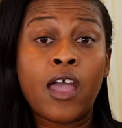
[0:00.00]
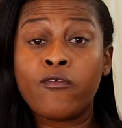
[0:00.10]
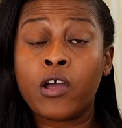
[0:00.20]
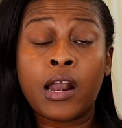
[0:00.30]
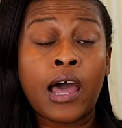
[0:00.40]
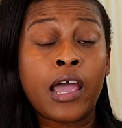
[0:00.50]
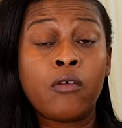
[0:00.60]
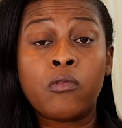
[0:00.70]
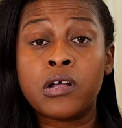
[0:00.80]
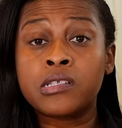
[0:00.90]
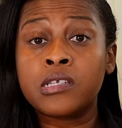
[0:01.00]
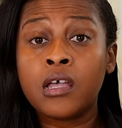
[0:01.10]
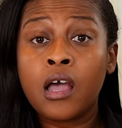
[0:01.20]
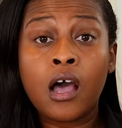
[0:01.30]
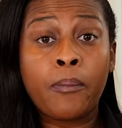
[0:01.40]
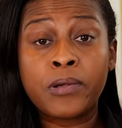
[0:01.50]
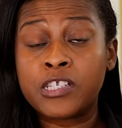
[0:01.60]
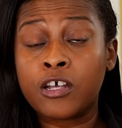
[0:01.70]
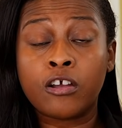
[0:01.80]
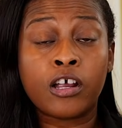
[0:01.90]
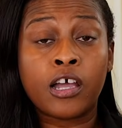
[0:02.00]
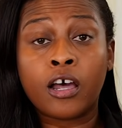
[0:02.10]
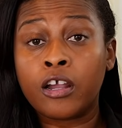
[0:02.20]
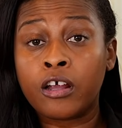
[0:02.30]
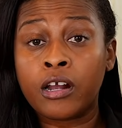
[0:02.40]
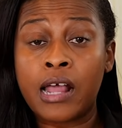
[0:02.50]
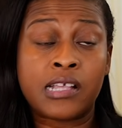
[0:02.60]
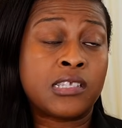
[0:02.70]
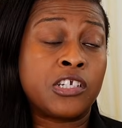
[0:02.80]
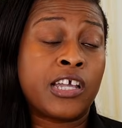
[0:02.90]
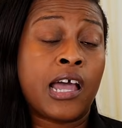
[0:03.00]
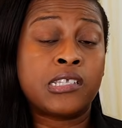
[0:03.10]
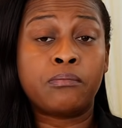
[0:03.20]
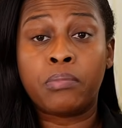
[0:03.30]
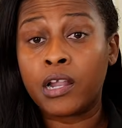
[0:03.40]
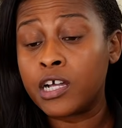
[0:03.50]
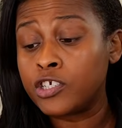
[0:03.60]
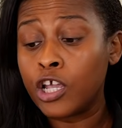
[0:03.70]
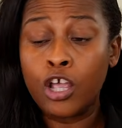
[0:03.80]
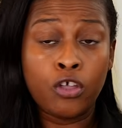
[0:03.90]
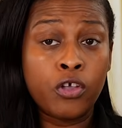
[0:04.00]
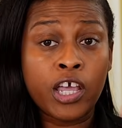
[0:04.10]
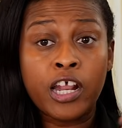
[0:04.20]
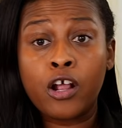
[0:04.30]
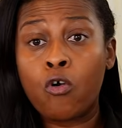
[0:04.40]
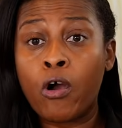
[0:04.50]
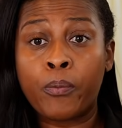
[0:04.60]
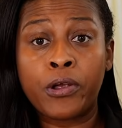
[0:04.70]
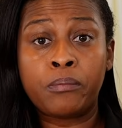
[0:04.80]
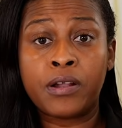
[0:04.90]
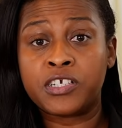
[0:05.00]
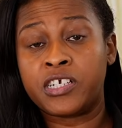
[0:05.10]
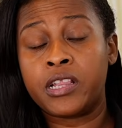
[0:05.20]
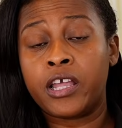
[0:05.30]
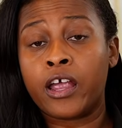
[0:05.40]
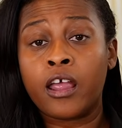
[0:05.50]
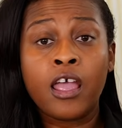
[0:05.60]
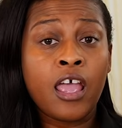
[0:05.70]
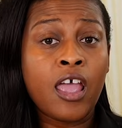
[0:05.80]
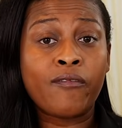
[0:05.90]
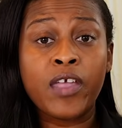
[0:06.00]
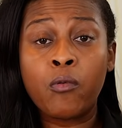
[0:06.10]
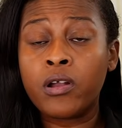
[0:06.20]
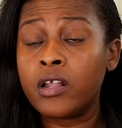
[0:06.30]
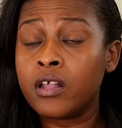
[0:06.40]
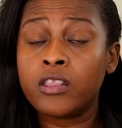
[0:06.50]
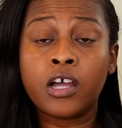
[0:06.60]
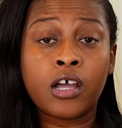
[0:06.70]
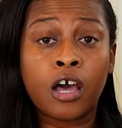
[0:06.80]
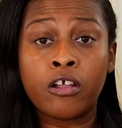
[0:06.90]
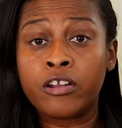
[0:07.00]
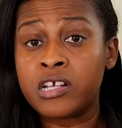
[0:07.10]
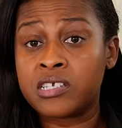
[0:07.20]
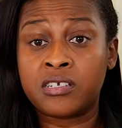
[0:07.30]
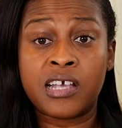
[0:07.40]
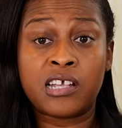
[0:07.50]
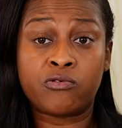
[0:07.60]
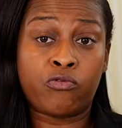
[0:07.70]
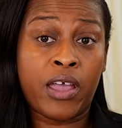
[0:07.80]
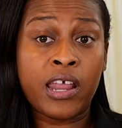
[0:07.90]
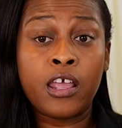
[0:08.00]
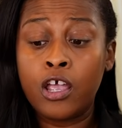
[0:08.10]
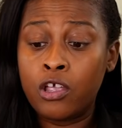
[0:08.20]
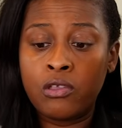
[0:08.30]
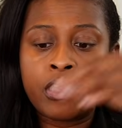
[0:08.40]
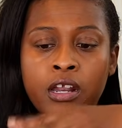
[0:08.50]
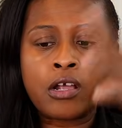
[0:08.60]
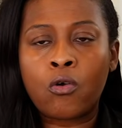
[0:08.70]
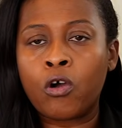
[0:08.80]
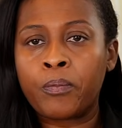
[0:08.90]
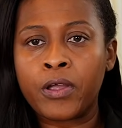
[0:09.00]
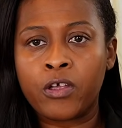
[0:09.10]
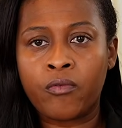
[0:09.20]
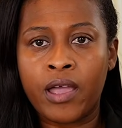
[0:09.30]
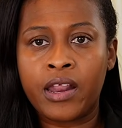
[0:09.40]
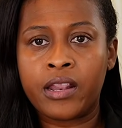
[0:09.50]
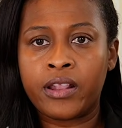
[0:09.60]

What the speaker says: if your client wants a particular color, like such as blush, you can incorporate blush in there. If they want another color in there, such as red, you can incorporate your red in